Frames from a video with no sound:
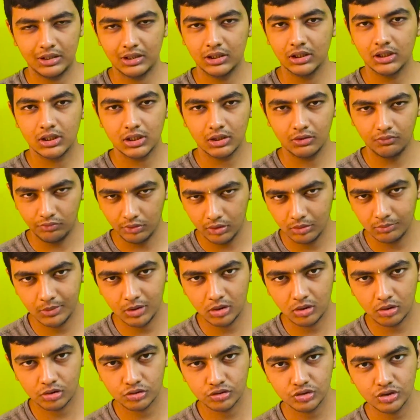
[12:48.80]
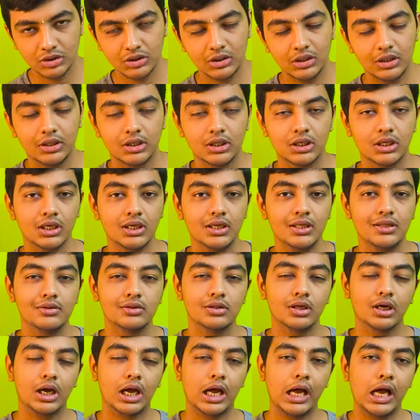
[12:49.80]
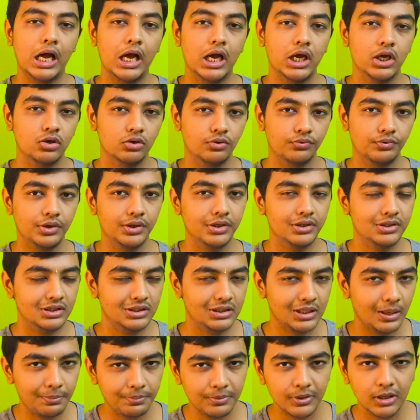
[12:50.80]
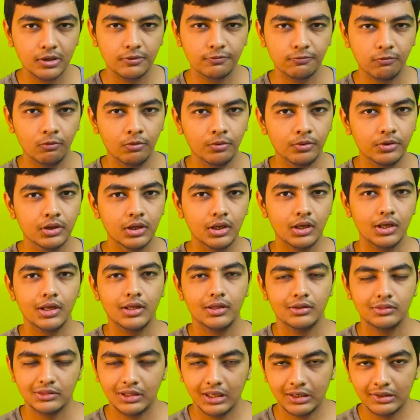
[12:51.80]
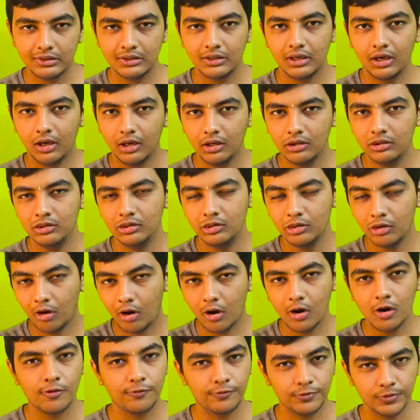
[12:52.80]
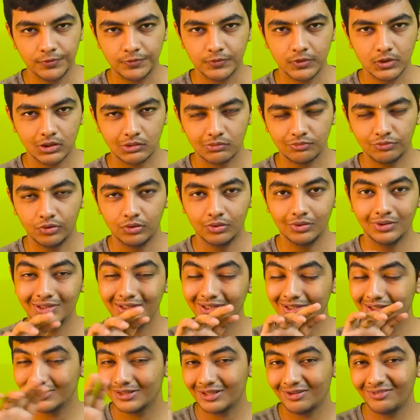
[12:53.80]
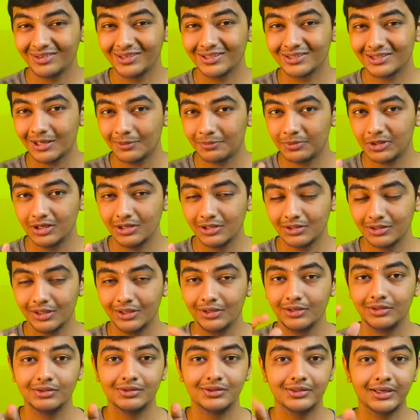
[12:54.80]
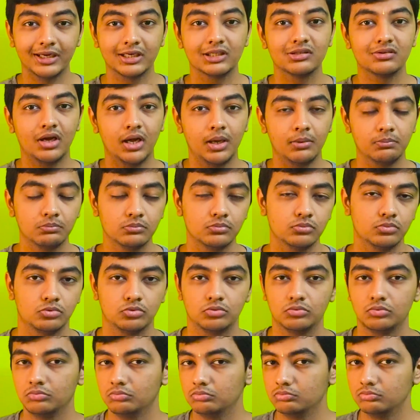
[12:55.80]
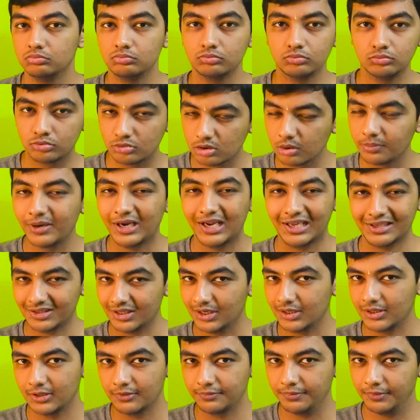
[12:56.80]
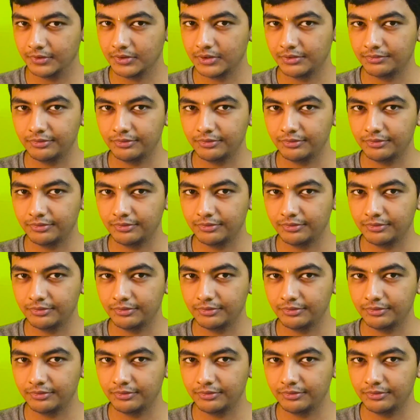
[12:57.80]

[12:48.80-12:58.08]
it will be launching. It is a kind of a separate phone than a lot of different phones. It is having a separate design. That's why I'm super excited for this